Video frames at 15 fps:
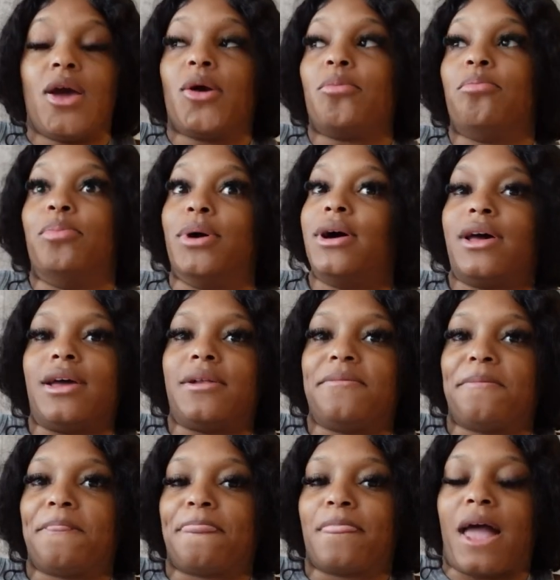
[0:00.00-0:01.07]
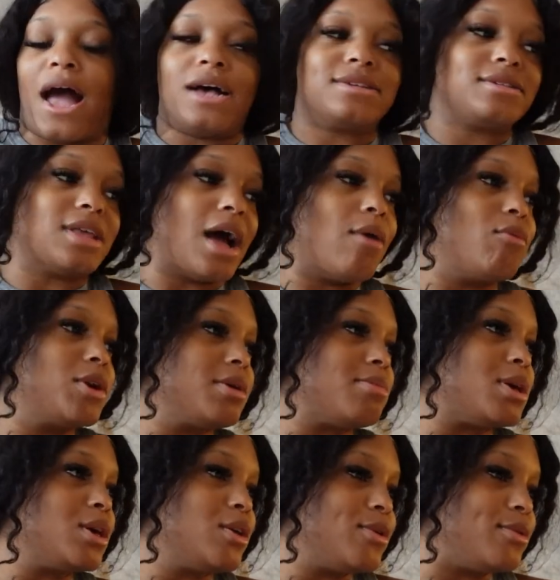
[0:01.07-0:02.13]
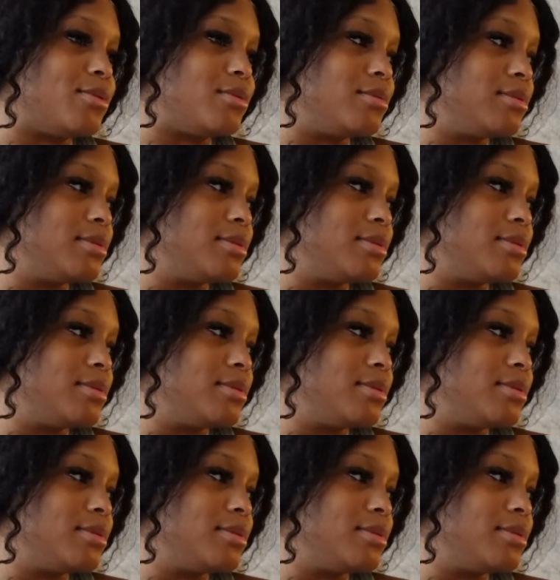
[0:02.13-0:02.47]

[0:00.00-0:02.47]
But I, I want to be cute.